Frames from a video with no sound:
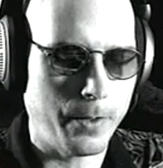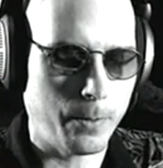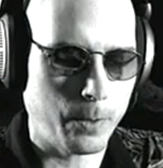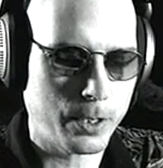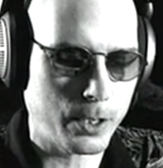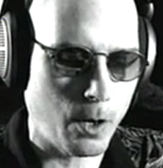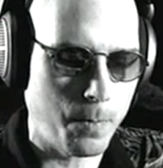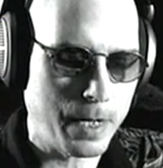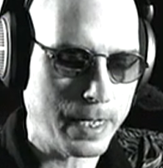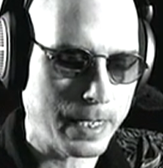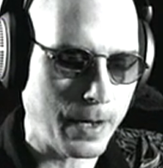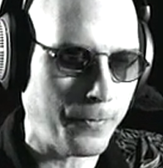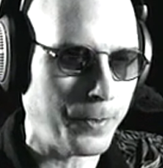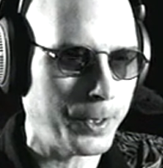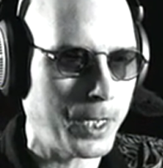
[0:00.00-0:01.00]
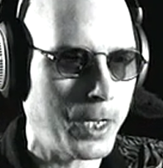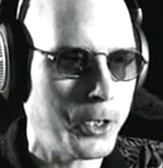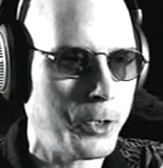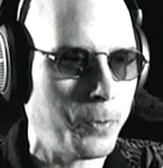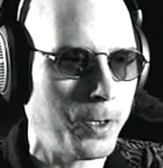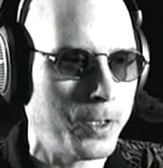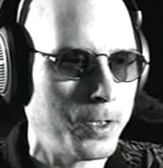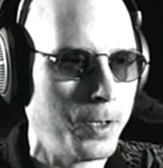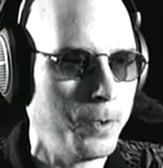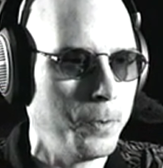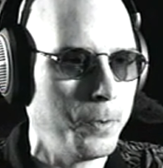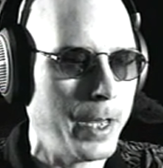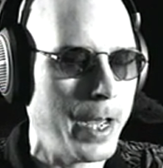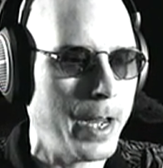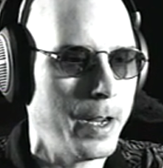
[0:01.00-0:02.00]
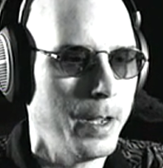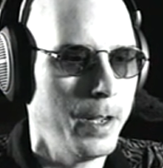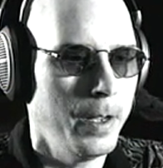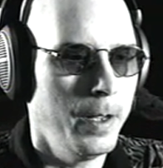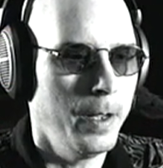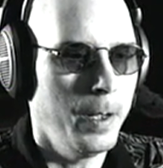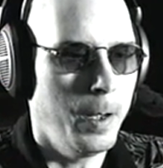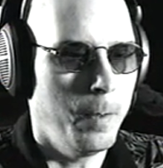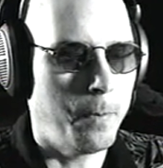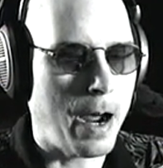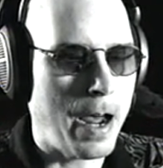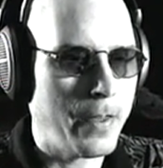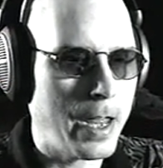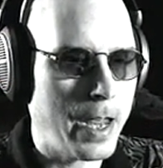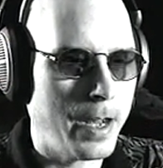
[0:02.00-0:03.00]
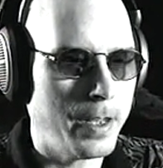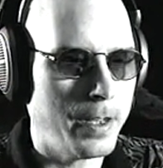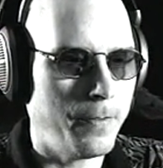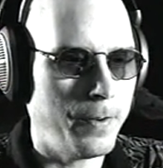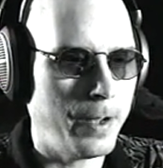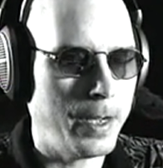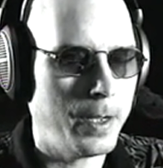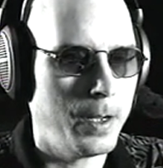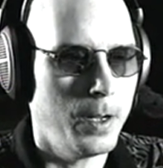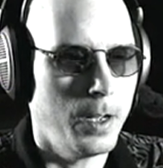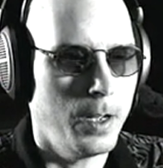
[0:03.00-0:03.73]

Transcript: There were so many different things you could do that by the end of it,